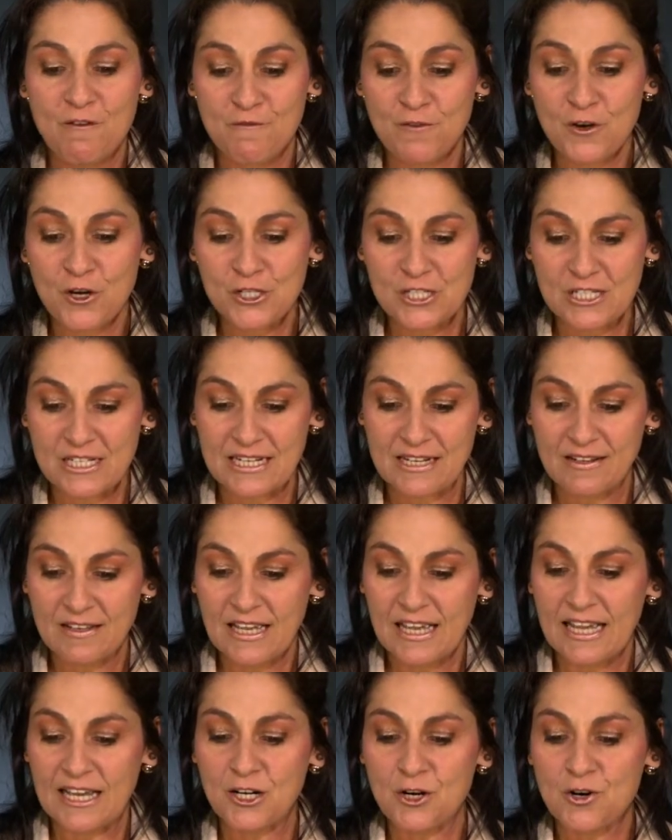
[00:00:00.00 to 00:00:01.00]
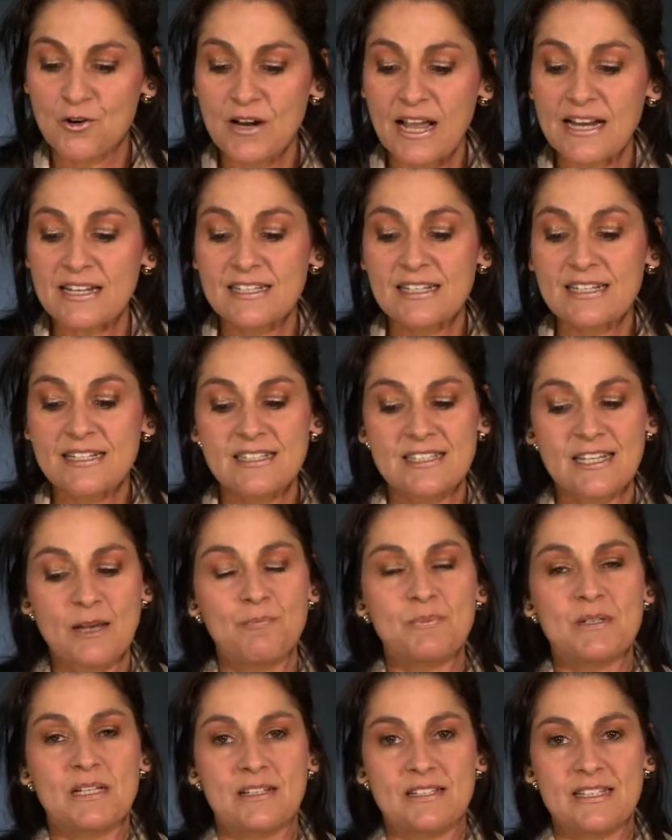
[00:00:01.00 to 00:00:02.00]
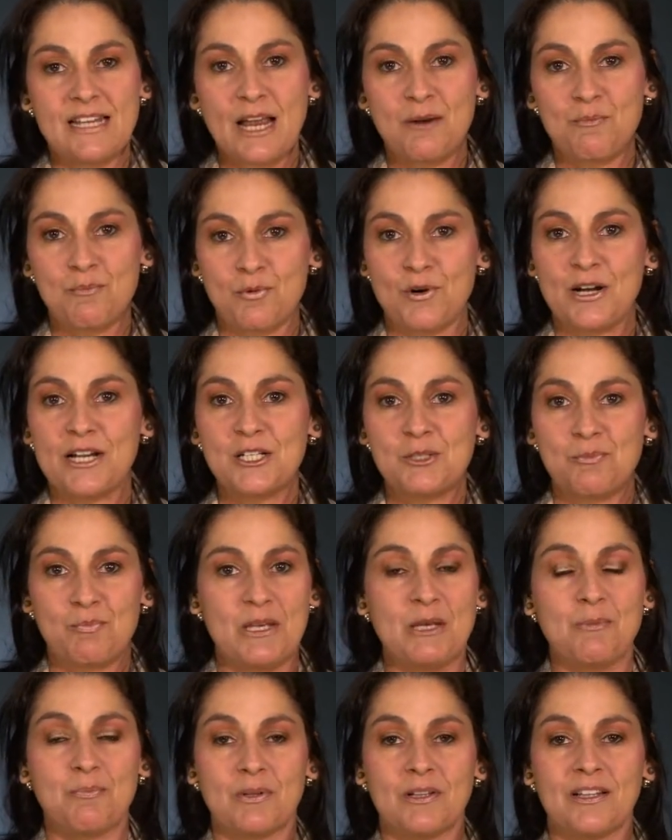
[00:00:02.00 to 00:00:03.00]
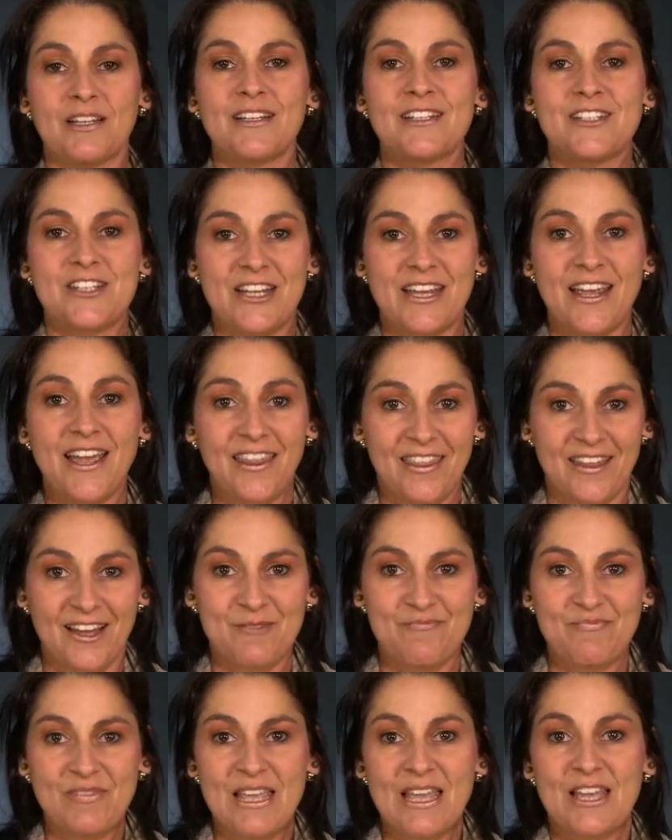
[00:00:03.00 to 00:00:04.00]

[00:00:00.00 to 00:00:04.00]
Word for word: Firstly, it creates acceptance and brings people together.